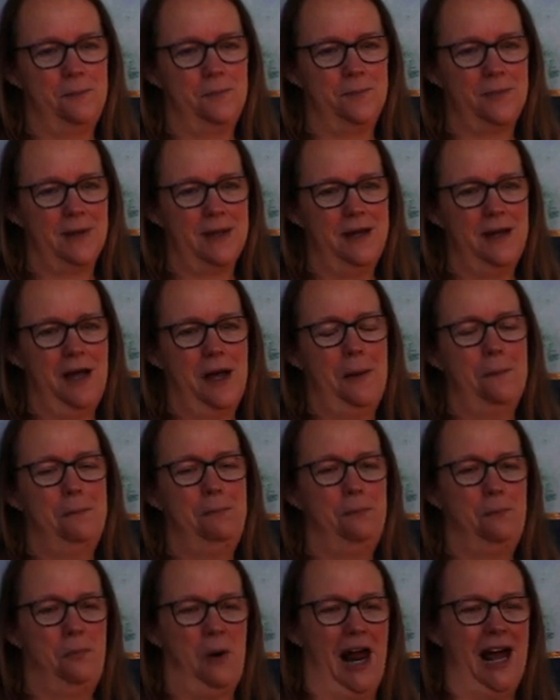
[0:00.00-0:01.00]

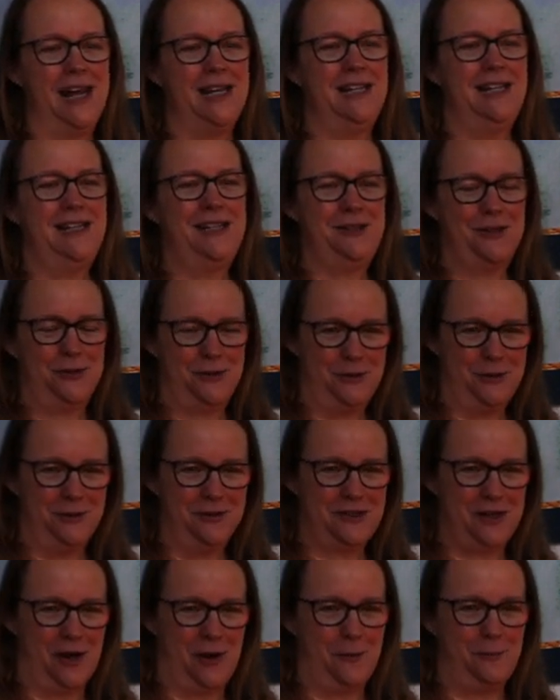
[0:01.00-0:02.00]
Brightly
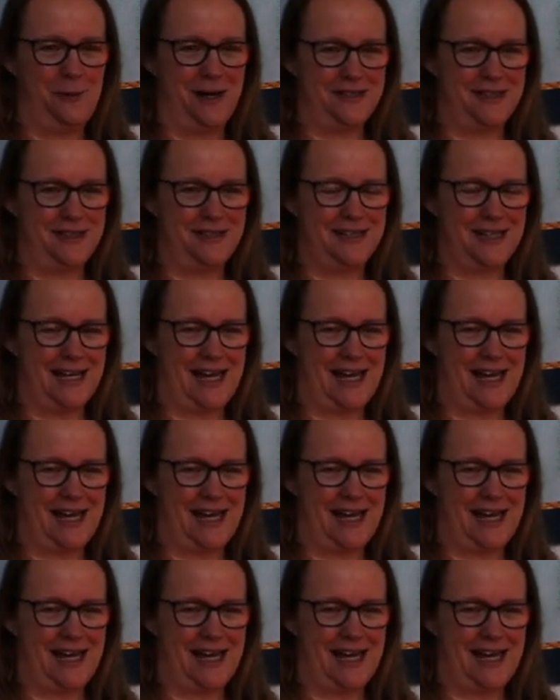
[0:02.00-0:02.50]
Dawns Our Wedding Day.